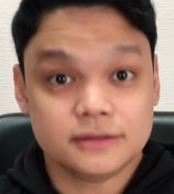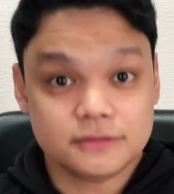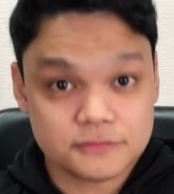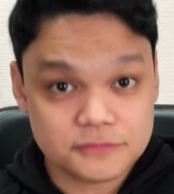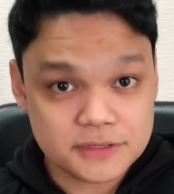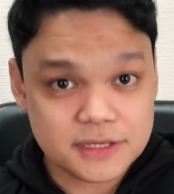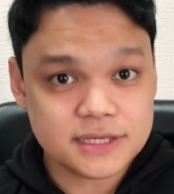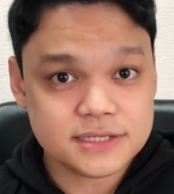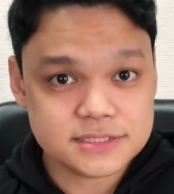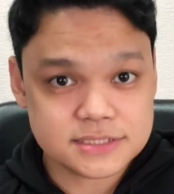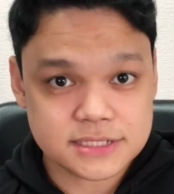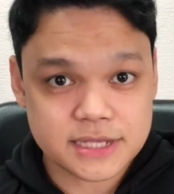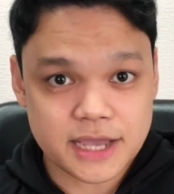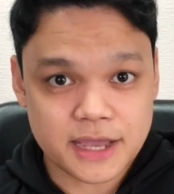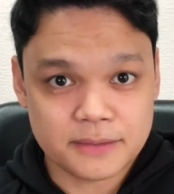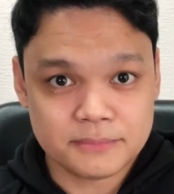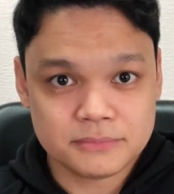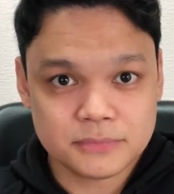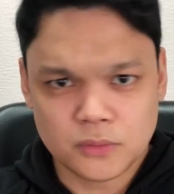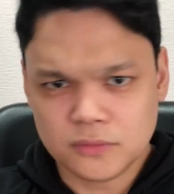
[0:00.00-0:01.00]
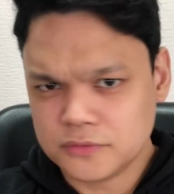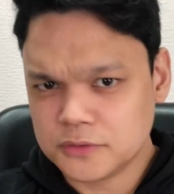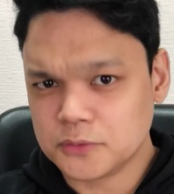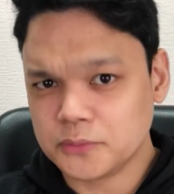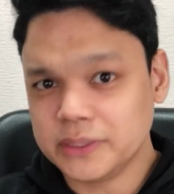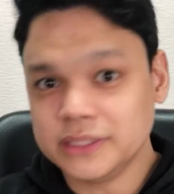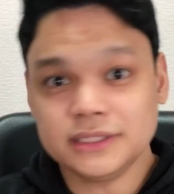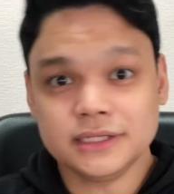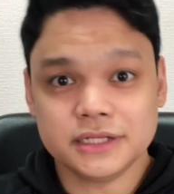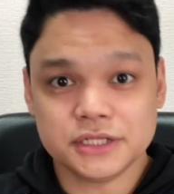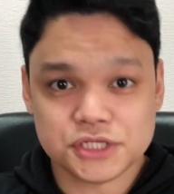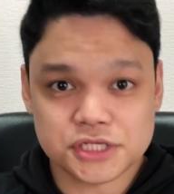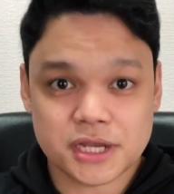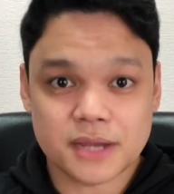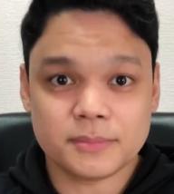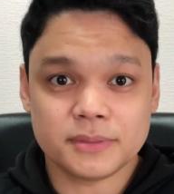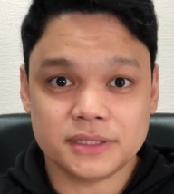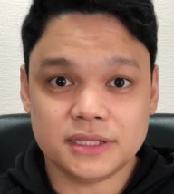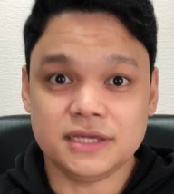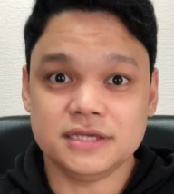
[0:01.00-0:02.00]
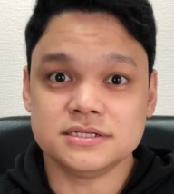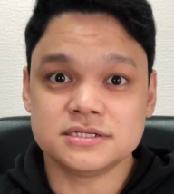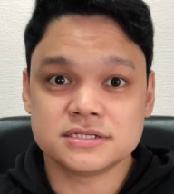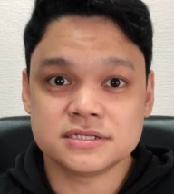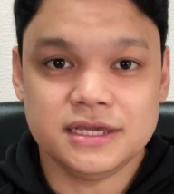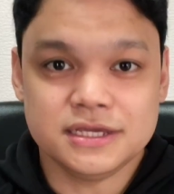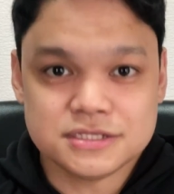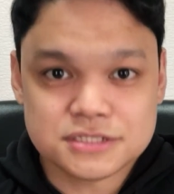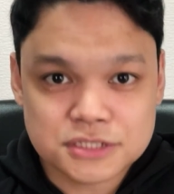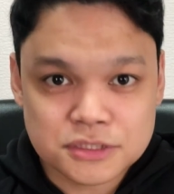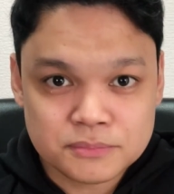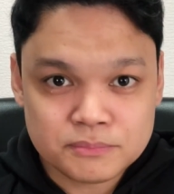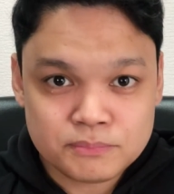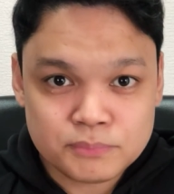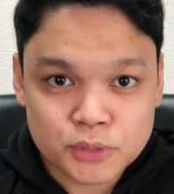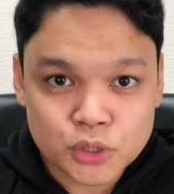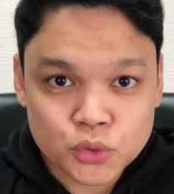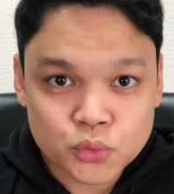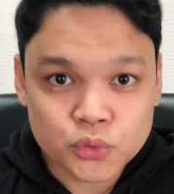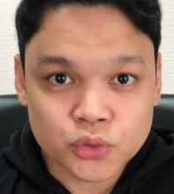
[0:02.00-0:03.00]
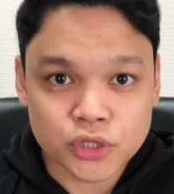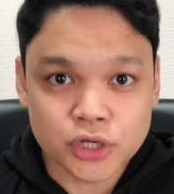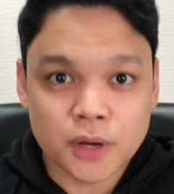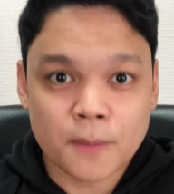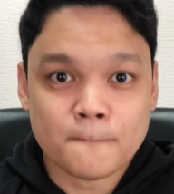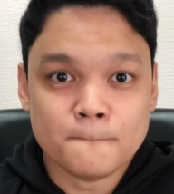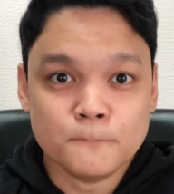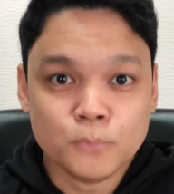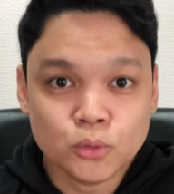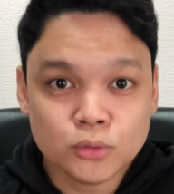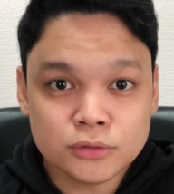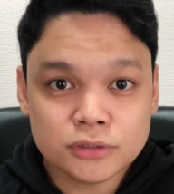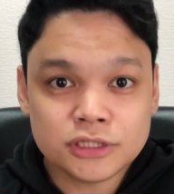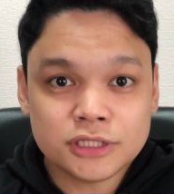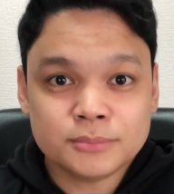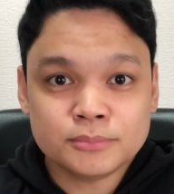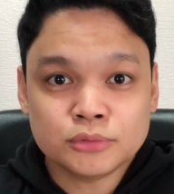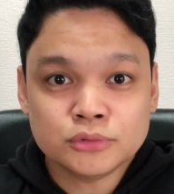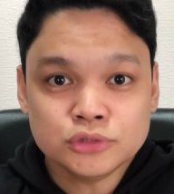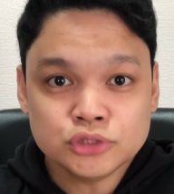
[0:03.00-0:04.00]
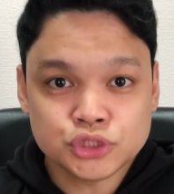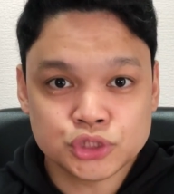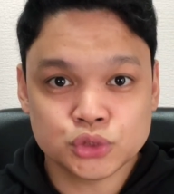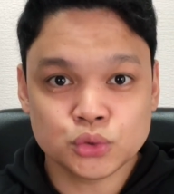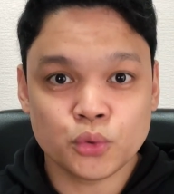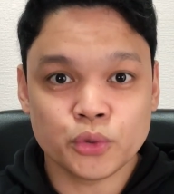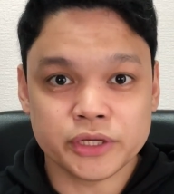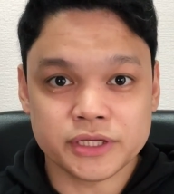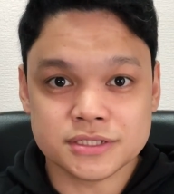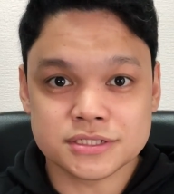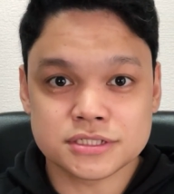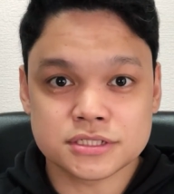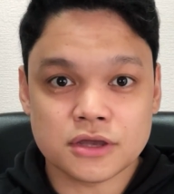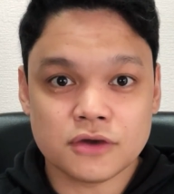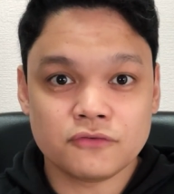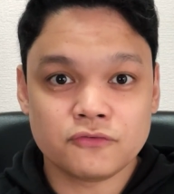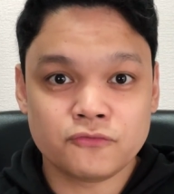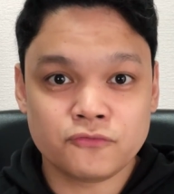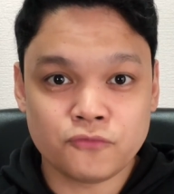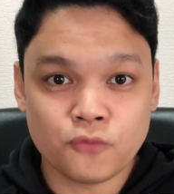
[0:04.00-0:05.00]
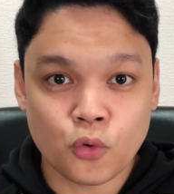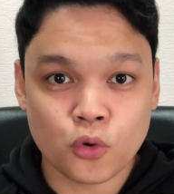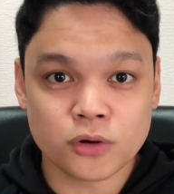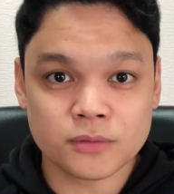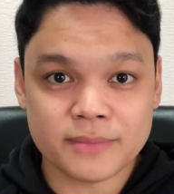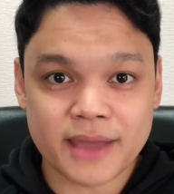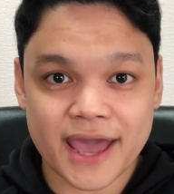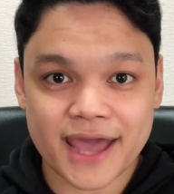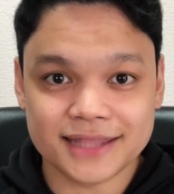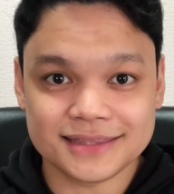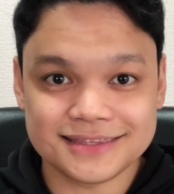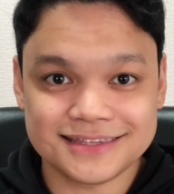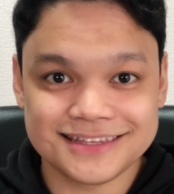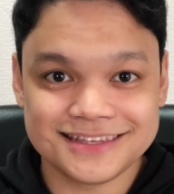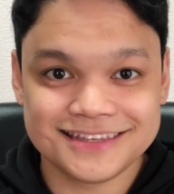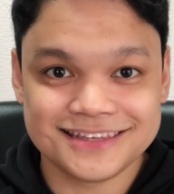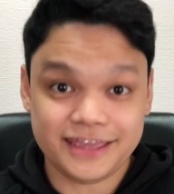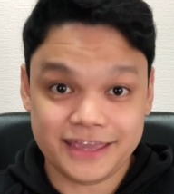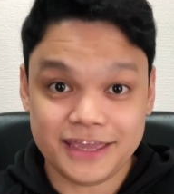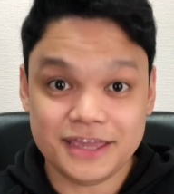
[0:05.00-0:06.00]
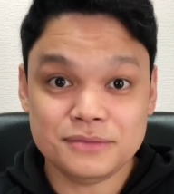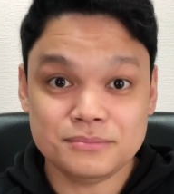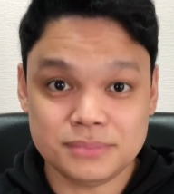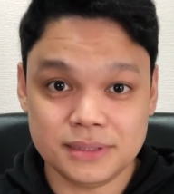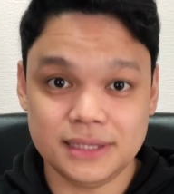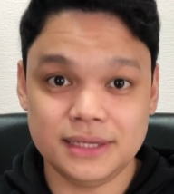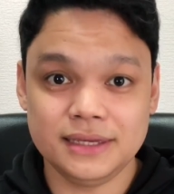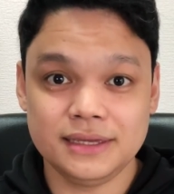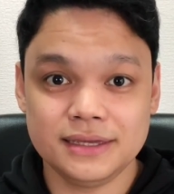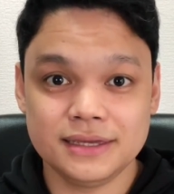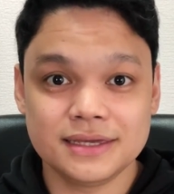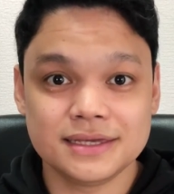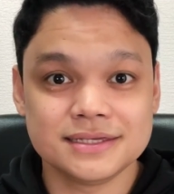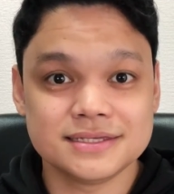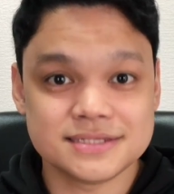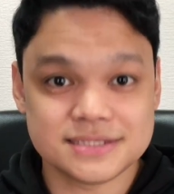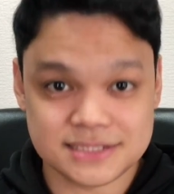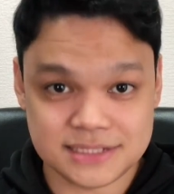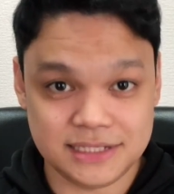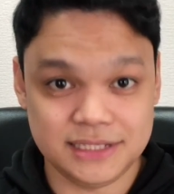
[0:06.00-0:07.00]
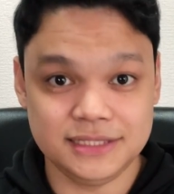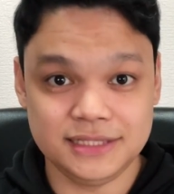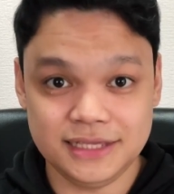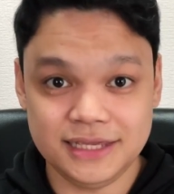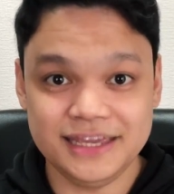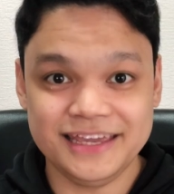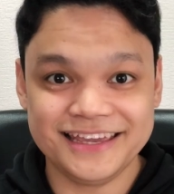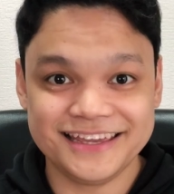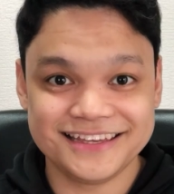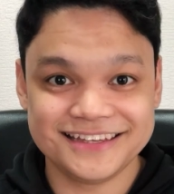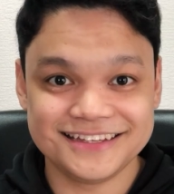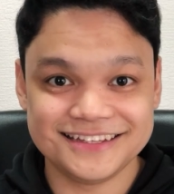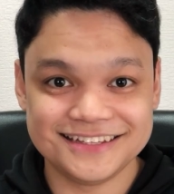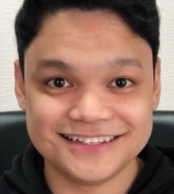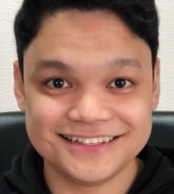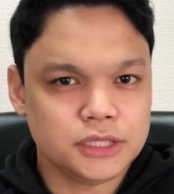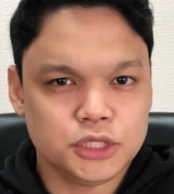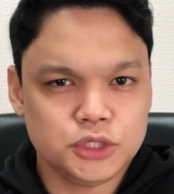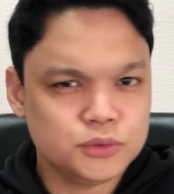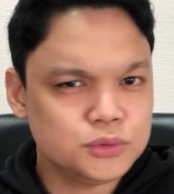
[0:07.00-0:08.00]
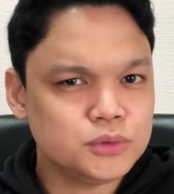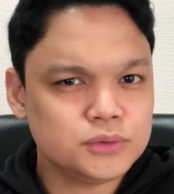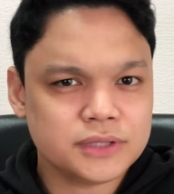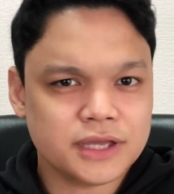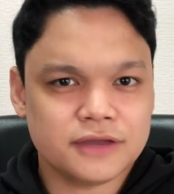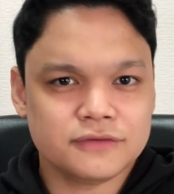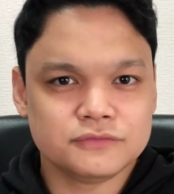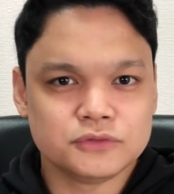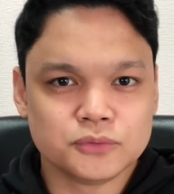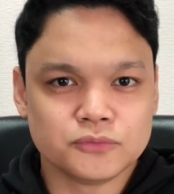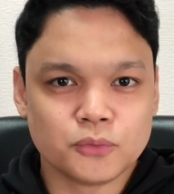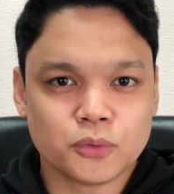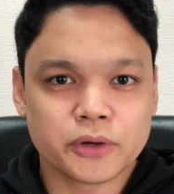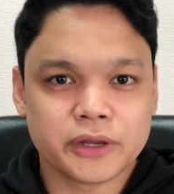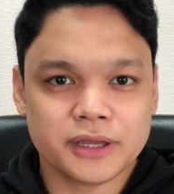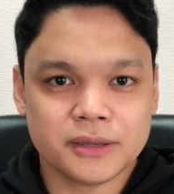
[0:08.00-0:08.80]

The exam, although written in Japanese, is in pure multiple choice format, A, B, C, D. You don't have to worry